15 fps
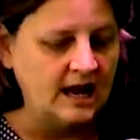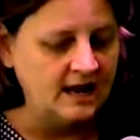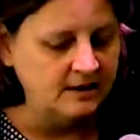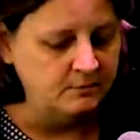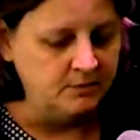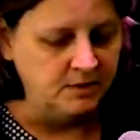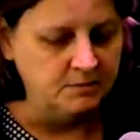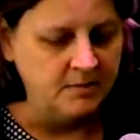
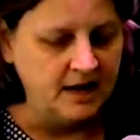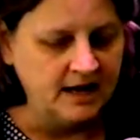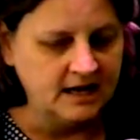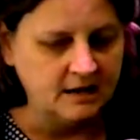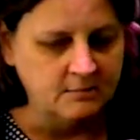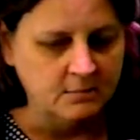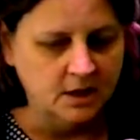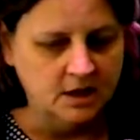hadn't been
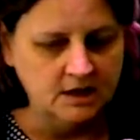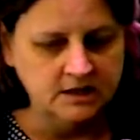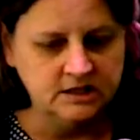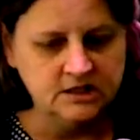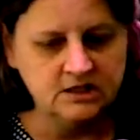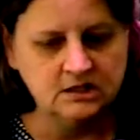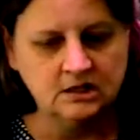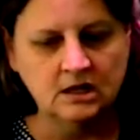back in
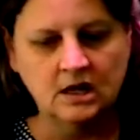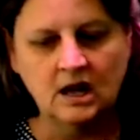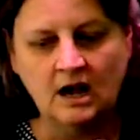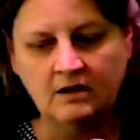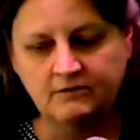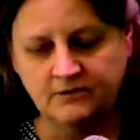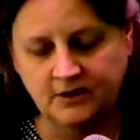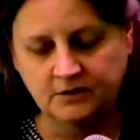months.
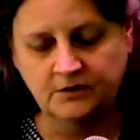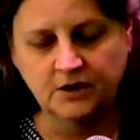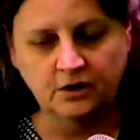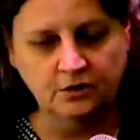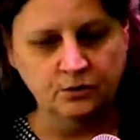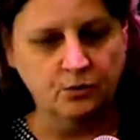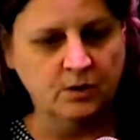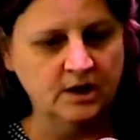I found
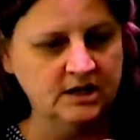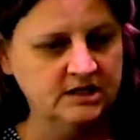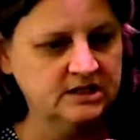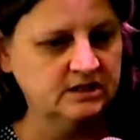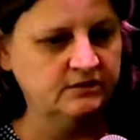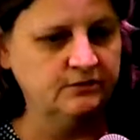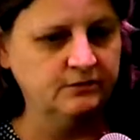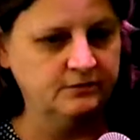other
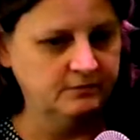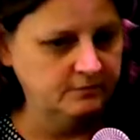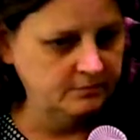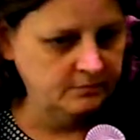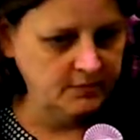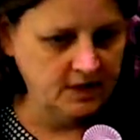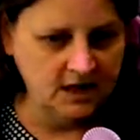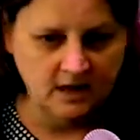ways of
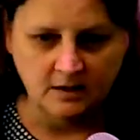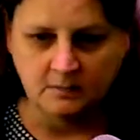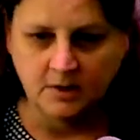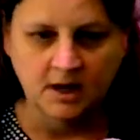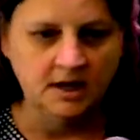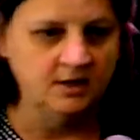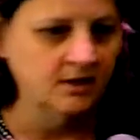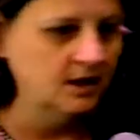making
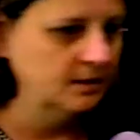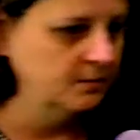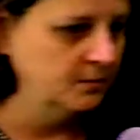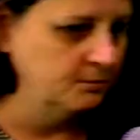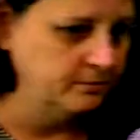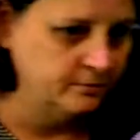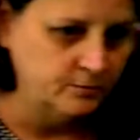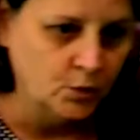money that
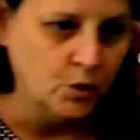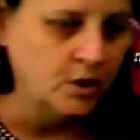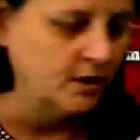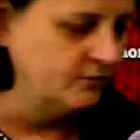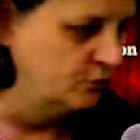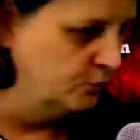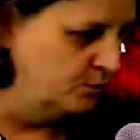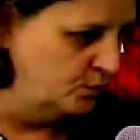I'm more
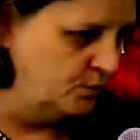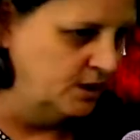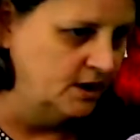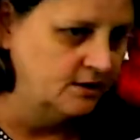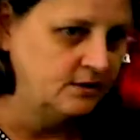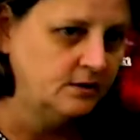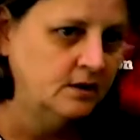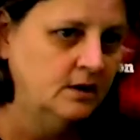comfortable
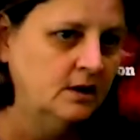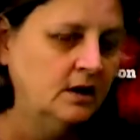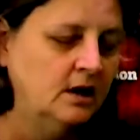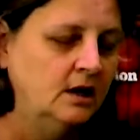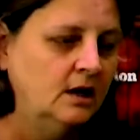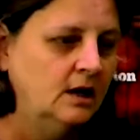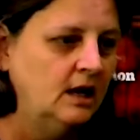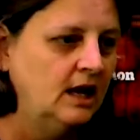with."
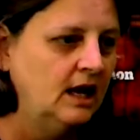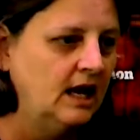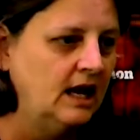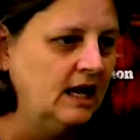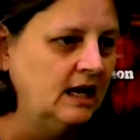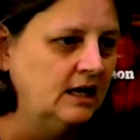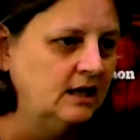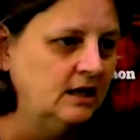
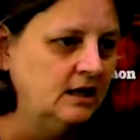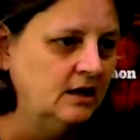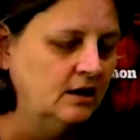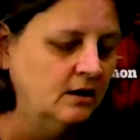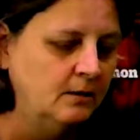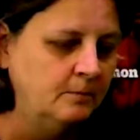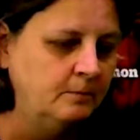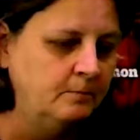
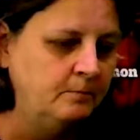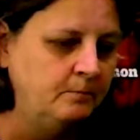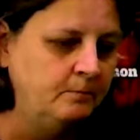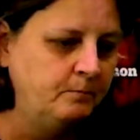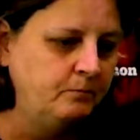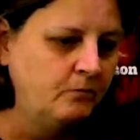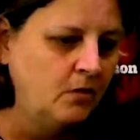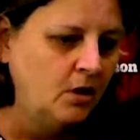And
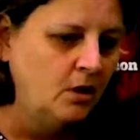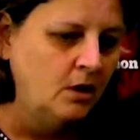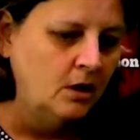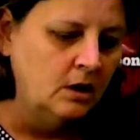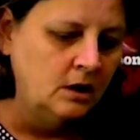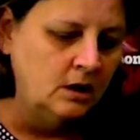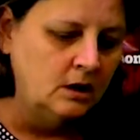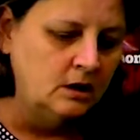
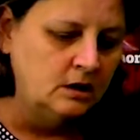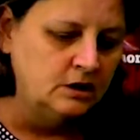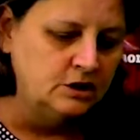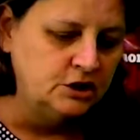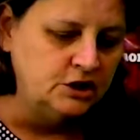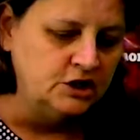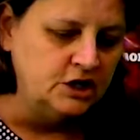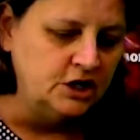
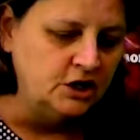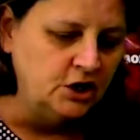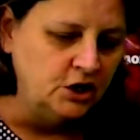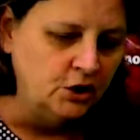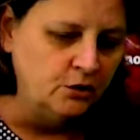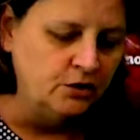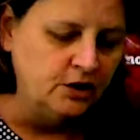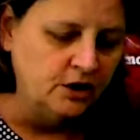she said, "You
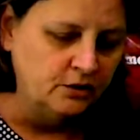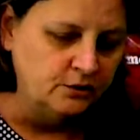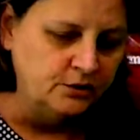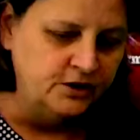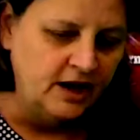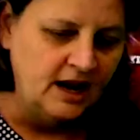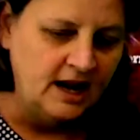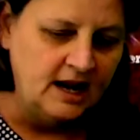know, the other
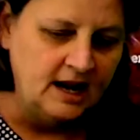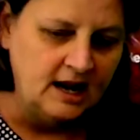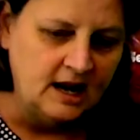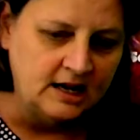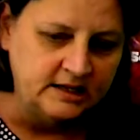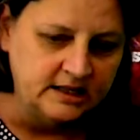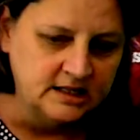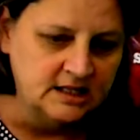day
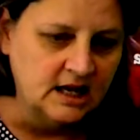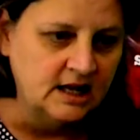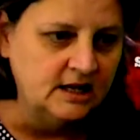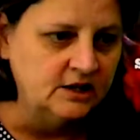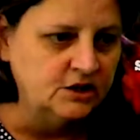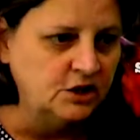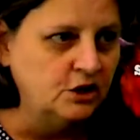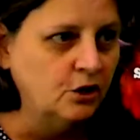I
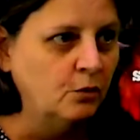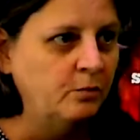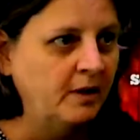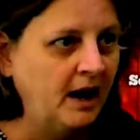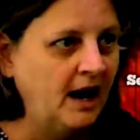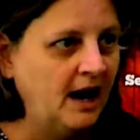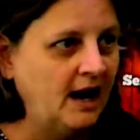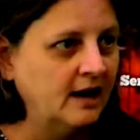decided to go
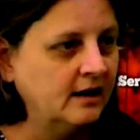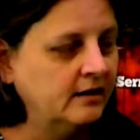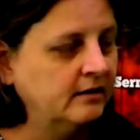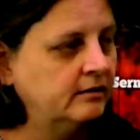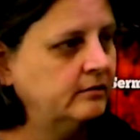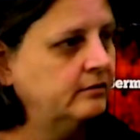back